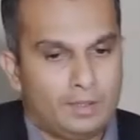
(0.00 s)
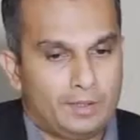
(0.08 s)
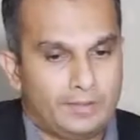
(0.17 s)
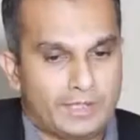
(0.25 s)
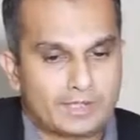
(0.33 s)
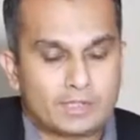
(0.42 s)

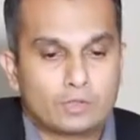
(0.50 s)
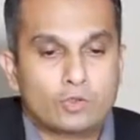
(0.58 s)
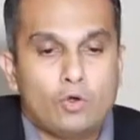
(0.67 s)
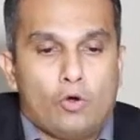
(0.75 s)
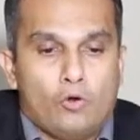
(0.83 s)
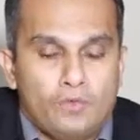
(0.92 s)
Yes,
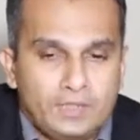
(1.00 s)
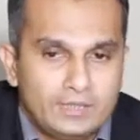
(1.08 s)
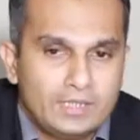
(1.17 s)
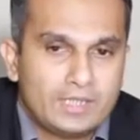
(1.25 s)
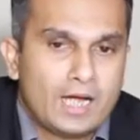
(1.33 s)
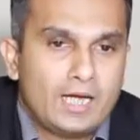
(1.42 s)
so over
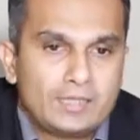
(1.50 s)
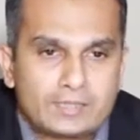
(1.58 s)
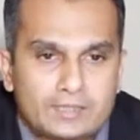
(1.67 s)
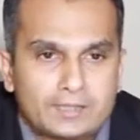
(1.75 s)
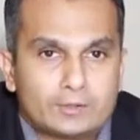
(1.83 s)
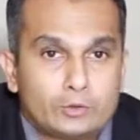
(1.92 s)
the
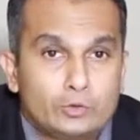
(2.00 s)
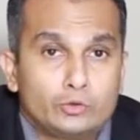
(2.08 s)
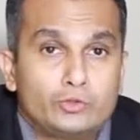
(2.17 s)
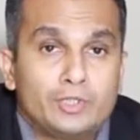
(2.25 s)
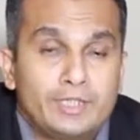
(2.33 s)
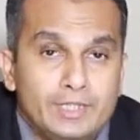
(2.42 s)
last 2 to
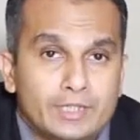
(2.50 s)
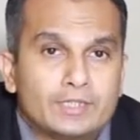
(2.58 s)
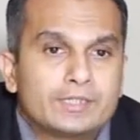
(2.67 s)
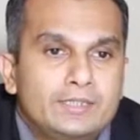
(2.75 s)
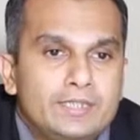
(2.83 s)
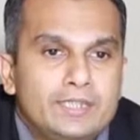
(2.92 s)
3
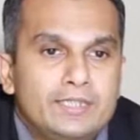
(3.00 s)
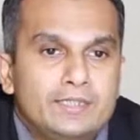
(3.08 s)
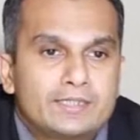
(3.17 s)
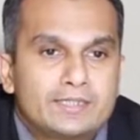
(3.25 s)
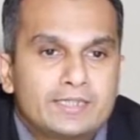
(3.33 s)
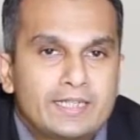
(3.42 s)
years, the
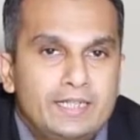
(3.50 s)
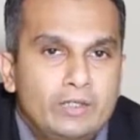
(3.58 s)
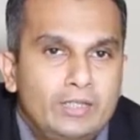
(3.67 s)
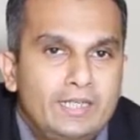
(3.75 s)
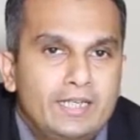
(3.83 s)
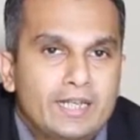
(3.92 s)

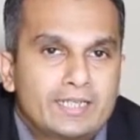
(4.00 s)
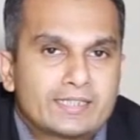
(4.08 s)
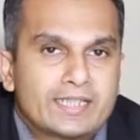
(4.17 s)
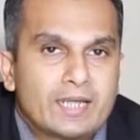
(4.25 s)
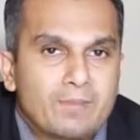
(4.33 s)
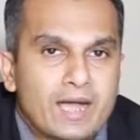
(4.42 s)
security
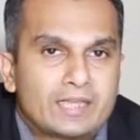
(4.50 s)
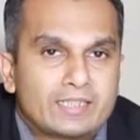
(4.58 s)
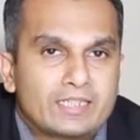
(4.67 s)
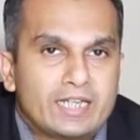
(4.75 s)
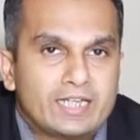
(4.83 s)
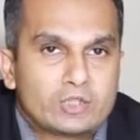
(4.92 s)
landscape
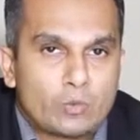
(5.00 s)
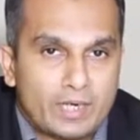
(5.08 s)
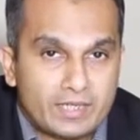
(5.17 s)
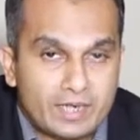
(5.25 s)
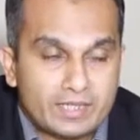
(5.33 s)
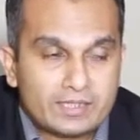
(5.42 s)
has changed
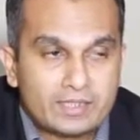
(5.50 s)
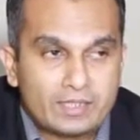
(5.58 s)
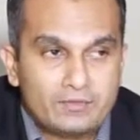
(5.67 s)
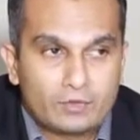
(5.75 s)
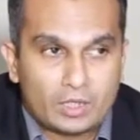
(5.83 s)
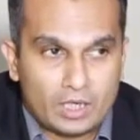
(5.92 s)
quite
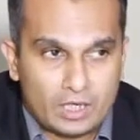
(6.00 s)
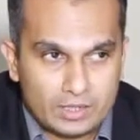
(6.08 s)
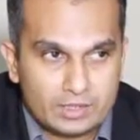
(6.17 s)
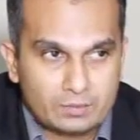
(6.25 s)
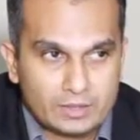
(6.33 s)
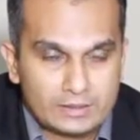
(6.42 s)
drastically for our
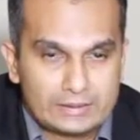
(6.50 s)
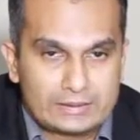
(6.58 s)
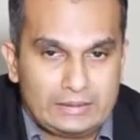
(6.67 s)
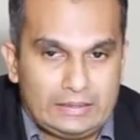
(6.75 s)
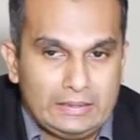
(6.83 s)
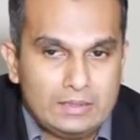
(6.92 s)
customers.
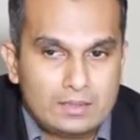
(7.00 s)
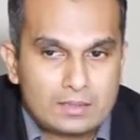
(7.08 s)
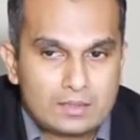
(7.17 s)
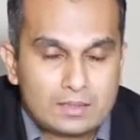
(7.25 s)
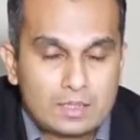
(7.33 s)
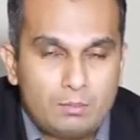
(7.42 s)

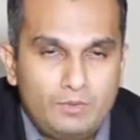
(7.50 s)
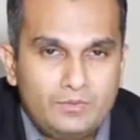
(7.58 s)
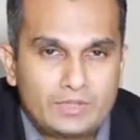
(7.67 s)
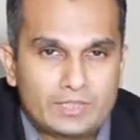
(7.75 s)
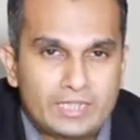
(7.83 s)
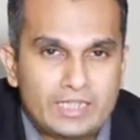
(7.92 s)
Some of the
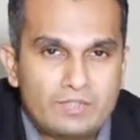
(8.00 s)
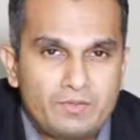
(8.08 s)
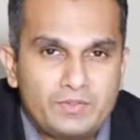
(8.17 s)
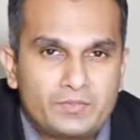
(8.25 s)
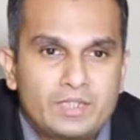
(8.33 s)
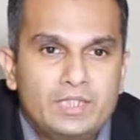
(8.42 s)
trends
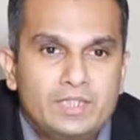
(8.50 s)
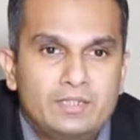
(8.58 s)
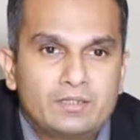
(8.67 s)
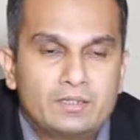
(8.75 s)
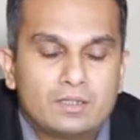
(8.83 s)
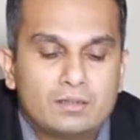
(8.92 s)
we've
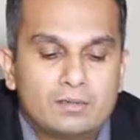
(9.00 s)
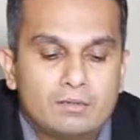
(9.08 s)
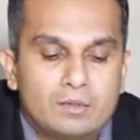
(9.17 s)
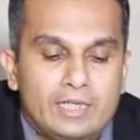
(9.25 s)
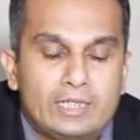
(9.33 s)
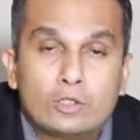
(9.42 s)
seen
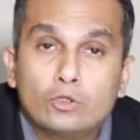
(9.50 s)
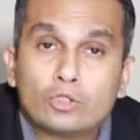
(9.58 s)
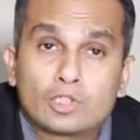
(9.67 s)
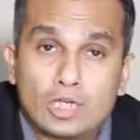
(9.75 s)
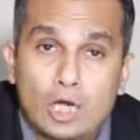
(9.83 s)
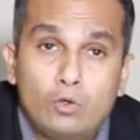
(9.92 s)
include
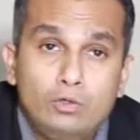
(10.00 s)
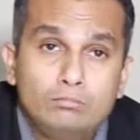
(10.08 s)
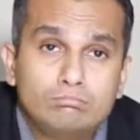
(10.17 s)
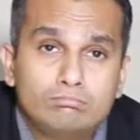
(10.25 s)
cloud,